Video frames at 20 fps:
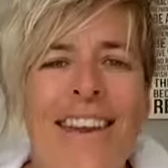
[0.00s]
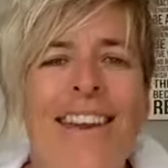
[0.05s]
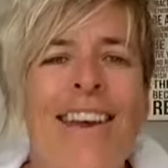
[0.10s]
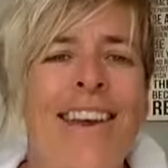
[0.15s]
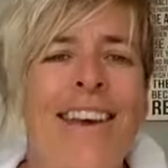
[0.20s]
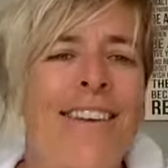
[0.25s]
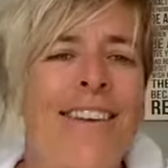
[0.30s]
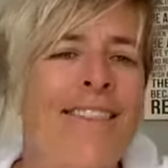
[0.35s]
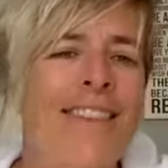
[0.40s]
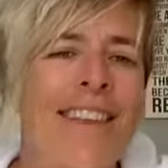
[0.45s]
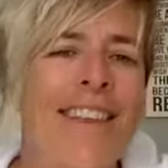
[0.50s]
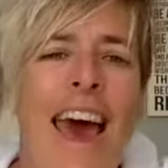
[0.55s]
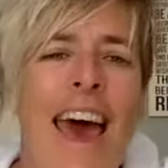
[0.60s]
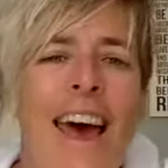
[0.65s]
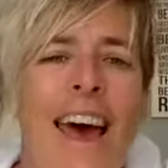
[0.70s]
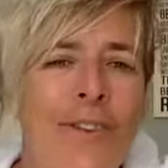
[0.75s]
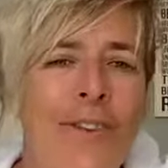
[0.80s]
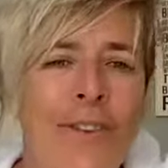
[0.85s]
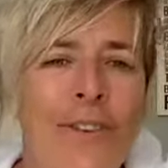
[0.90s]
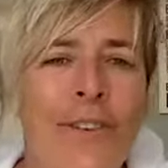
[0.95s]
is to
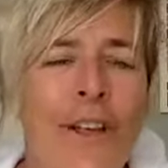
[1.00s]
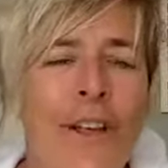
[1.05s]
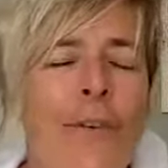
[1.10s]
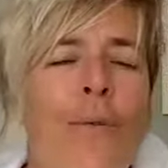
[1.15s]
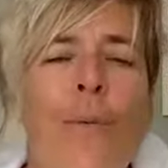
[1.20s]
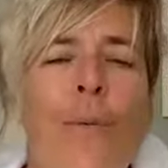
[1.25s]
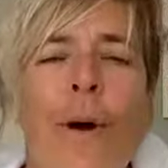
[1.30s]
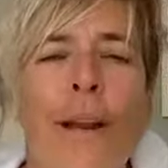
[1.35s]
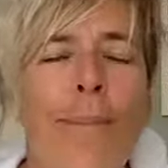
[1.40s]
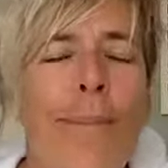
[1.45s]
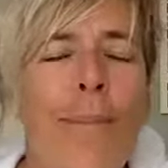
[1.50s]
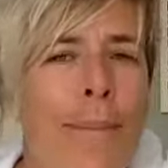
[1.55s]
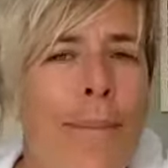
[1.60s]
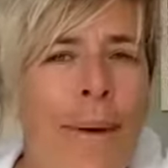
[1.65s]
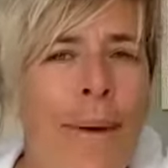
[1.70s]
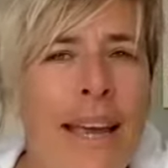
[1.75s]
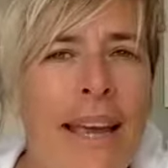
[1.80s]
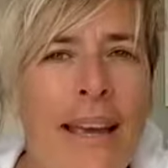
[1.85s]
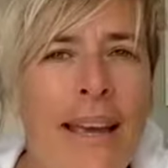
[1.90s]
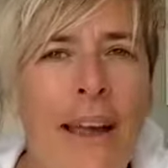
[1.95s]
ask yourself, what am I
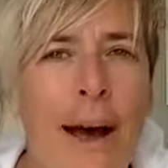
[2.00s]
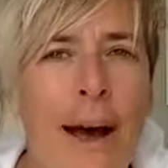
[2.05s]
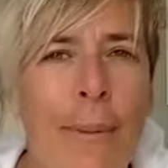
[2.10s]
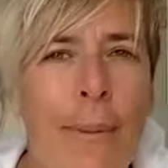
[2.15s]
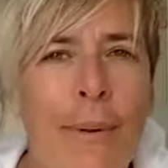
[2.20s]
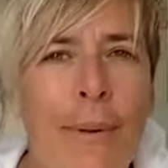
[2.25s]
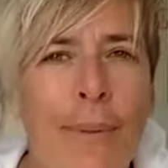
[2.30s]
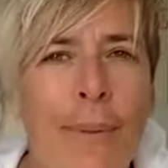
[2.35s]
making up?